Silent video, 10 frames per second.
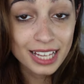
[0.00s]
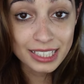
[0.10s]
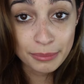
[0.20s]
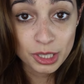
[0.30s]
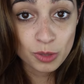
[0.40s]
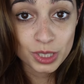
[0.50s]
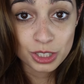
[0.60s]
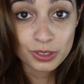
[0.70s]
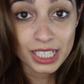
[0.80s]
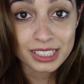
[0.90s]
Let me know what
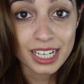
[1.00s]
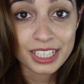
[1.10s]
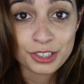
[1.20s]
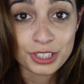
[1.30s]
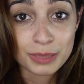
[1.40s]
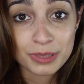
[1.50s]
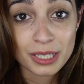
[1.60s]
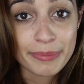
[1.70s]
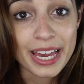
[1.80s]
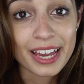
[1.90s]
you guys got in your
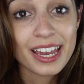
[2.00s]
Ipsy bag.